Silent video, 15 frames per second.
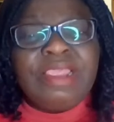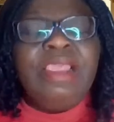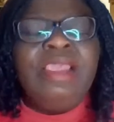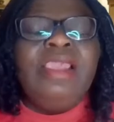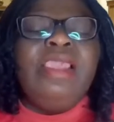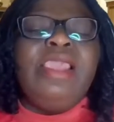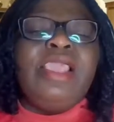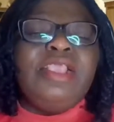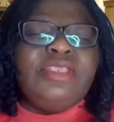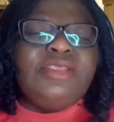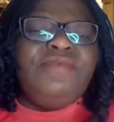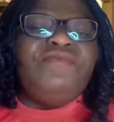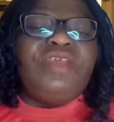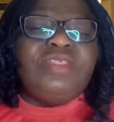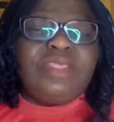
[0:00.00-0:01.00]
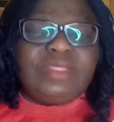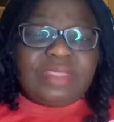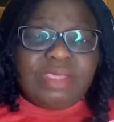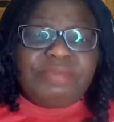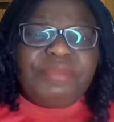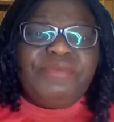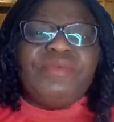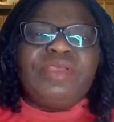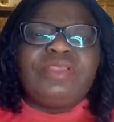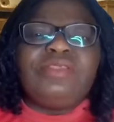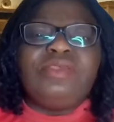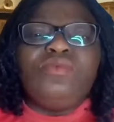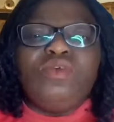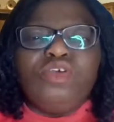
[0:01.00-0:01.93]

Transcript: H influenza type B vaccine will also